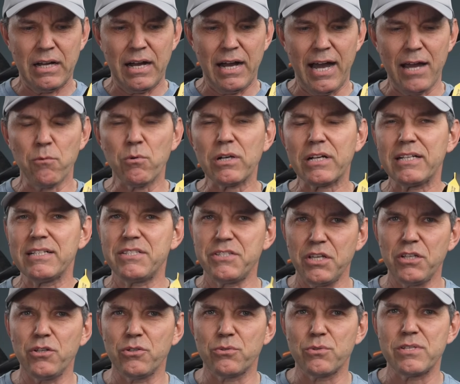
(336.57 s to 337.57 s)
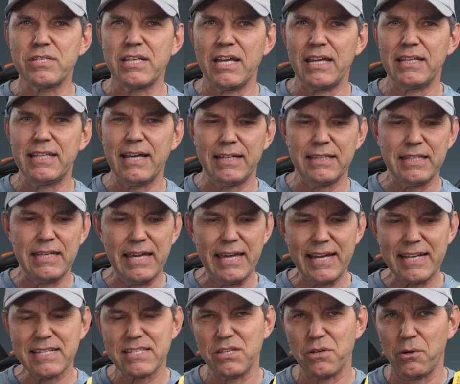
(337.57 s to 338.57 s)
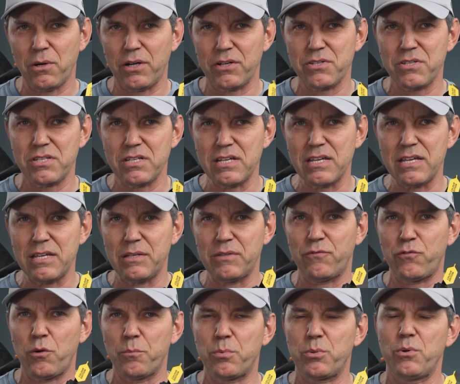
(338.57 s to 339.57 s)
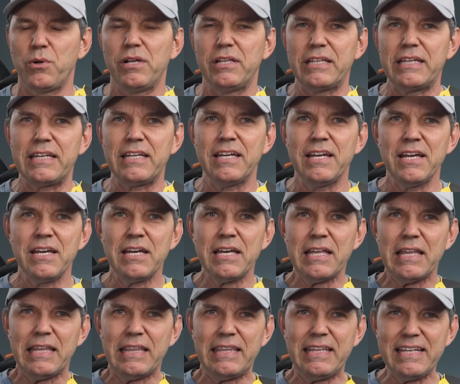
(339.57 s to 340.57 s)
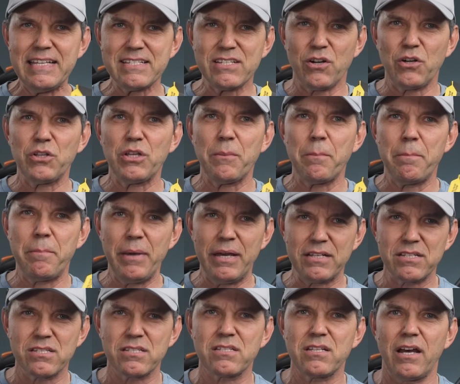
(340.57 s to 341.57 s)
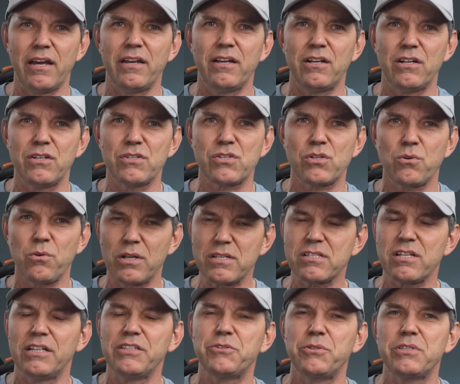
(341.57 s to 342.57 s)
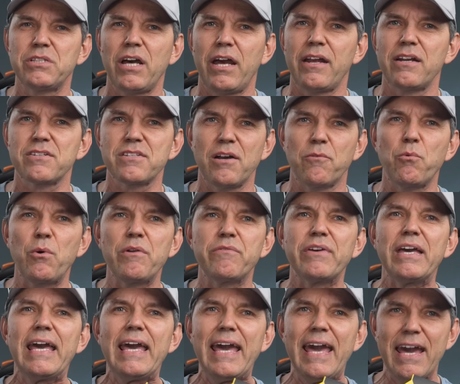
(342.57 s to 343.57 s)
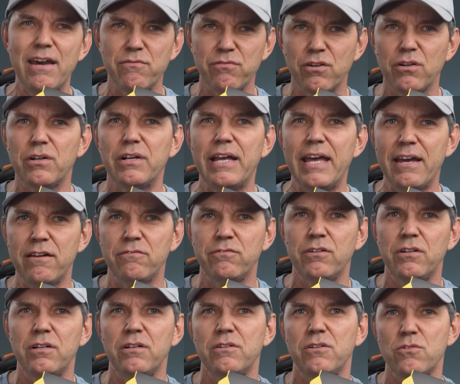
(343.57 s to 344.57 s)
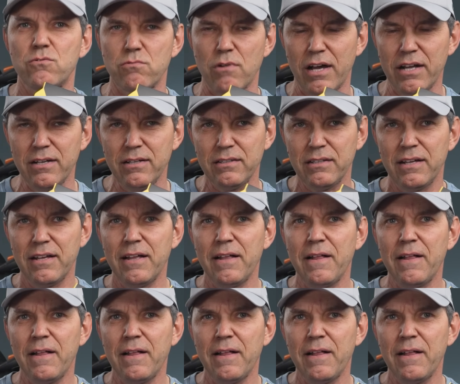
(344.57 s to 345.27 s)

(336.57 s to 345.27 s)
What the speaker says: I will continue to say that the XC RC from Pirelli, these are the best tires, cross-country tires that we've ever run.